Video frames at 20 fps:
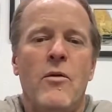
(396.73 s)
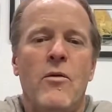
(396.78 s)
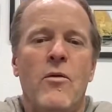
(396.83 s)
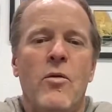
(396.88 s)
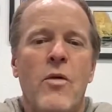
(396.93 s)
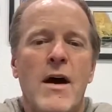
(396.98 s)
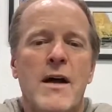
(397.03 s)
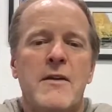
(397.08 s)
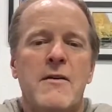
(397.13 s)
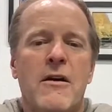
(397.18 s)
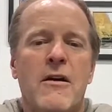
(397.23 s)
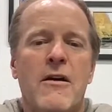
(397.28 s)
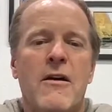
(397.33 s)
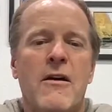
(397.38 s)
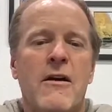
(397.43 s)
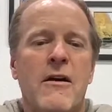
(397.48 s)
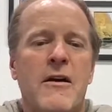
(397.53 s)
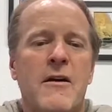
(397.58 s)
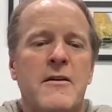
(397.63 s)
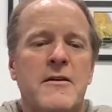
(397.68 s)
What
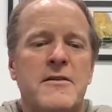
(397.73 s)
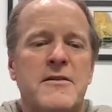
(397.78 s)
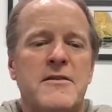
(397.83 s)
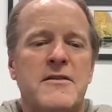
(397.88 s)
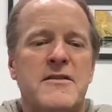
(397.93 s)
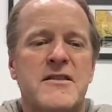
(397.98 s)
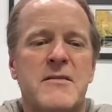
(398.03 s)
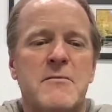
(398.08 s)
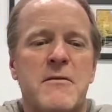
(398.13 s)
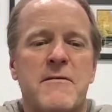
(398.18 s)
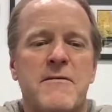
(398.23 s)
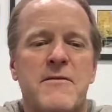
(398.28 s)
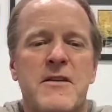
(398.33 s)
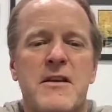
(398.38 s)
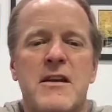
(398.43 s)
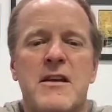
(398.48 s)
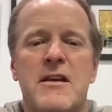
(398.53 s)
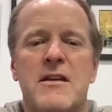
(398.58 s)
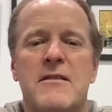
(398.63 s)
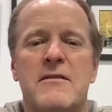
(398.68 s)
are some of
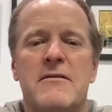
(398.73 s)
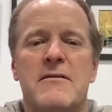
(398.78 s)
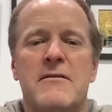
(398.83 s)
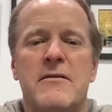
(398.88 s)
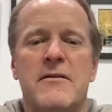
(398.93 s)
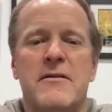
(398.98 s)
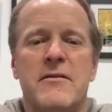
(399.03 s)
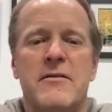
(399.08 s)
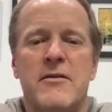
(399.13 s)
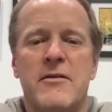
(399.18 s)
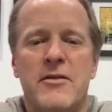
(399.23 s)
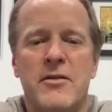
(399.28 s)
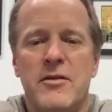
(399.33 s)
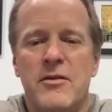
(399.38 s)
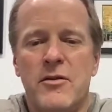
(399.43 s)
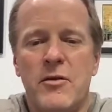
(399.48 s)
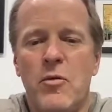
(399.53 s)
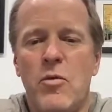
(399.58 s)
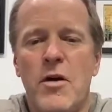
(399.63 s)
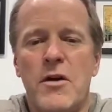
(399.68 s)
the
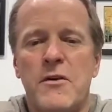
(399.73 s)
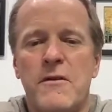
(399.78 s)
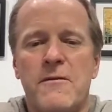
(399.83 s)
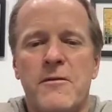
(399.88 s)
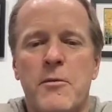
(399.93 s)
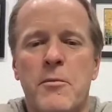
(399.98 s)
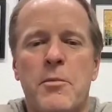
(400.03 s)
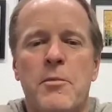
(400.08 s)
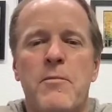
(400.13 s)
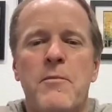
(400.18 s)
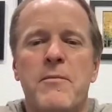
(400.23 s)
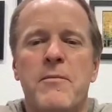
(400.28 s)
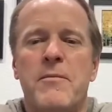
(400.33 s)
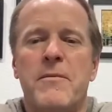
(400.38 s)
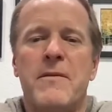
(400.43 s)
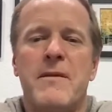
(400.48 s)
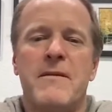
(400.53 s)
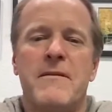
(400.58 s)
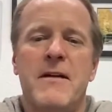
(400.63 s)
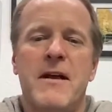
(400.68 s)
wonderful
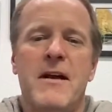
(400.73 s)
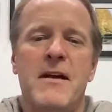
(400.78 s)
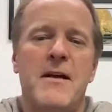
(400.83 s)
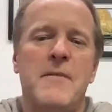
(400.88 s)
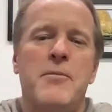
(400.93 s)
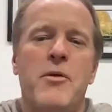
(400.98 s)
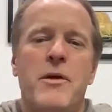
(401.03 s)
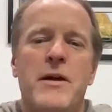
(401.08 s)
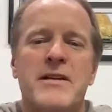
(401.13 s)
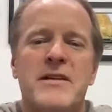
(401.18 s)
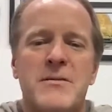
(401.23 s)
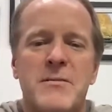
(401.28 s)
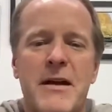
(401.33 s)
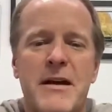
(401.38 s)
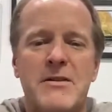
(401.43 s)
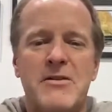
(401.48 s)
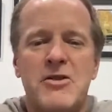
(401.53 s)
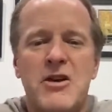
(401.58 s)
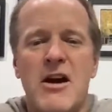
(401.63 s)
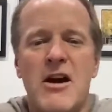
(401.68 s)
points
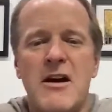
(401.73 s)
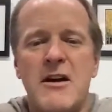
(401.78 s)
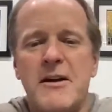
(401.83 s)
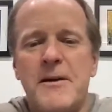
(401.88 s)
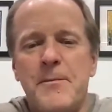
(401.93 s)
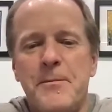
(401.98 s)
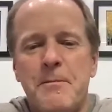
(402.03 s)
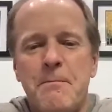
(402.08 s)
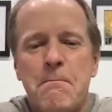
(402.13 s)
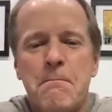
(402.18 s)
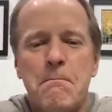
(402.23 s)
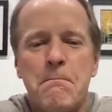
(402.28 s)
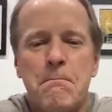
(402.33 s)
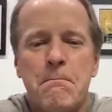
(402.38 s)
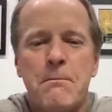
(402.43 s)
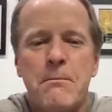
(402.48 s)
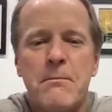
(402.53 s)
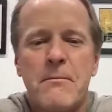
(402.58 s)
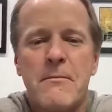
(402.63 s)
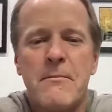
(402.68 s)
about chaga?
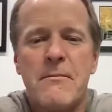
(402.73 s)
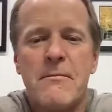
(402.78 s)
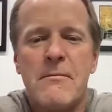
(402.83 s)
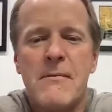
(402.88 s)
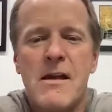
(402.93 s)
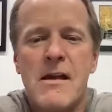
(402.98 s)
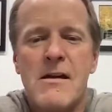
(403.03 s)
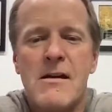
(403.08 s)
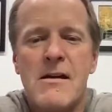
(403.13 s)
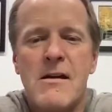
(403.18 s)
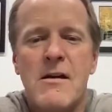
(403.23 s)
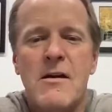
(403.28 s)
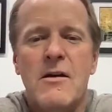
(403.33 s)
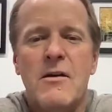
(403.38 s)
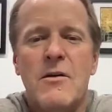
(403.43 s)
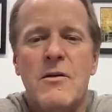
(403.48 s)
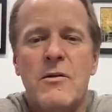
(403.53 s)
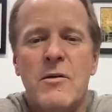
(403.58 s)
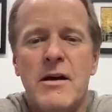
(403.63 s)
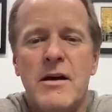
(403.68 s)

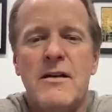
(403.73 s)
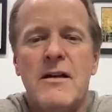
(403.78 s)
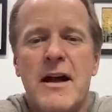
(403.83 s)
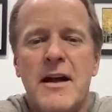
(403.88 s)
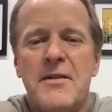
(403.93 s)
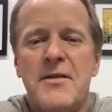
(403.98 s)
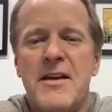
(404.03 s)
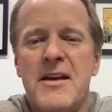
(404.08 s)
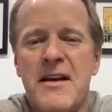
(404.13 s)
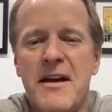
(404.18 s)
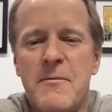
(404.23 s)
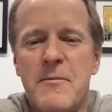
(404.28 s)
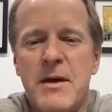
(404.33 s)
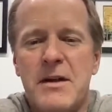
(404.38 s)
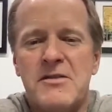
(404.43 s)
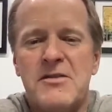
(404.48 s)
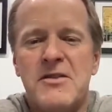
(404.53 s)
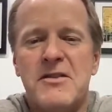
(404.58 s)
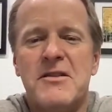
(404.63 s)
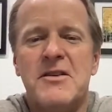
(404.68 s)
Well, I think I
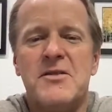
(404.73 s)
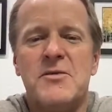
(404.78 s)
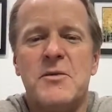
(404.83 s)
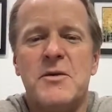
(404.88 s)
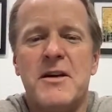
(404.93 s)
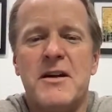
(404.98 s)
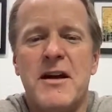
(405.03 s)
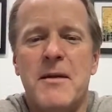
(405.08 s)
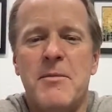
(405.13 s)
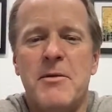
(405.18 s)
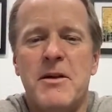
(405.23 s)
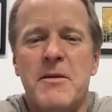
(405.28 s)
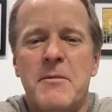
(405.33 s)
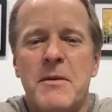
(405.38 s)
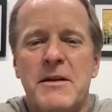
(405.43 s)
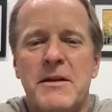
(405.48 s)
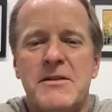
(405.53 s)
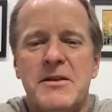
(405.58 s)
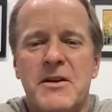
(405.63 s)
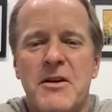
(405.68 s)
mentioned this one a couple of
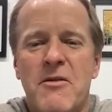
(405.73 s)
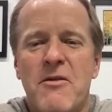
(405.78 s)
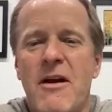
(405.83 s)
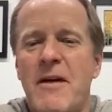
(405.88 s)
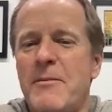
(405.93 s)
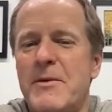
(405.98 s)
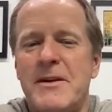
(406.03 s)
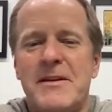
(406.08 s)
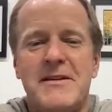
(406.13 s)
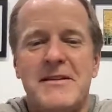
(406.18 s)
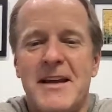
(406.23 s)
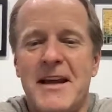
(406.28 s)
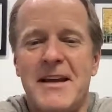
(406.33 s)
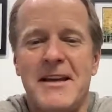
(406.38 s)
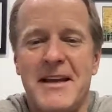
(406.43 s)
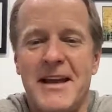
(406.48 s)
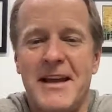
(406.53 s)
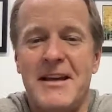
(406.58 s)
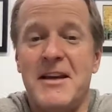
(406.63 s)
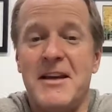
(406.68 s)
months ago. I'm going to say
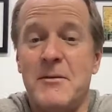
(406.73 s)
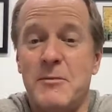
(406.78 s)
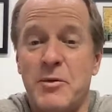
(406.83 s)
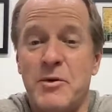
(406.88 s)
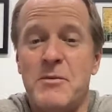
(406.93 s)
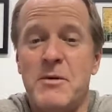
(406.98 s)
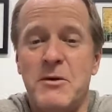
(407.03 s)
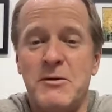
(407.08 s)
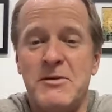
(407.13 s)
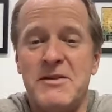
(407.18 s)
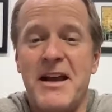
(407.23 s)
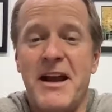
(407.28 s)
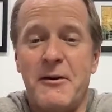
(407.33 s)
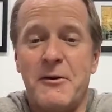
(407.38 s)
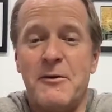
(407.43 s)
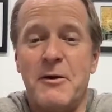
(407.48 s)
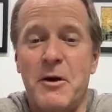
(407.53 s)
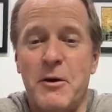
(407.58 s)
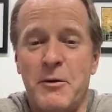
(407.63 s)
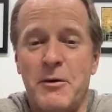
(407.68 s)
it again. It promotes
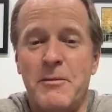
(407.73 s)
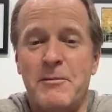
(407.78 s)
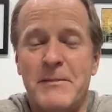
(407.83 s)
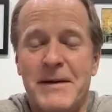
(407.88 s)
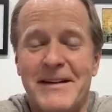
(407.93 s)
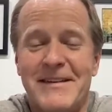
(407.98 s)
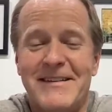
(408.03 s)
hair growth.